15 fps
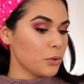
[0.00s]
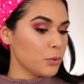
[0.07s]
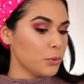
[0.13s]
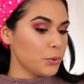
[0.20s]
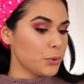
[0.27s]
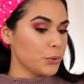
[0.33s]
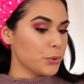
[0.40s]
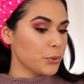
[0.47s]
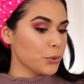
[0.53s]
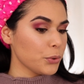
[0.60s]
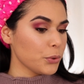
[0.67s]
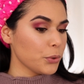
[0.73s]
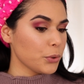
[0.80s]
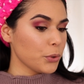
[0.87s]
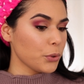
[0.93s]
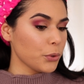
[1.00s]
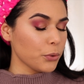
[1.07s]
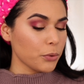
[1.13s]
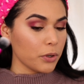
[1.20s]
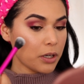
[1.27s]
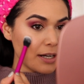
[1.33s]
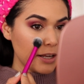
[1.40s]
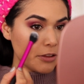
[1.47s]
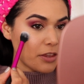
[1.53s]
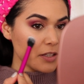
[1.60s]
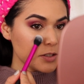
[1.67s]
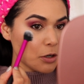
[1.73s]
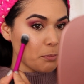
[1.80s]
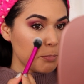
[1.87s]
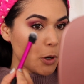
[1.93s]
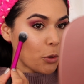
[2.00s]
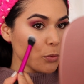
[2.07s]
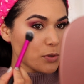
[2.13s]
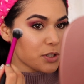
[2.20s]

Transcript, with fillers: Ooh. Now, these are both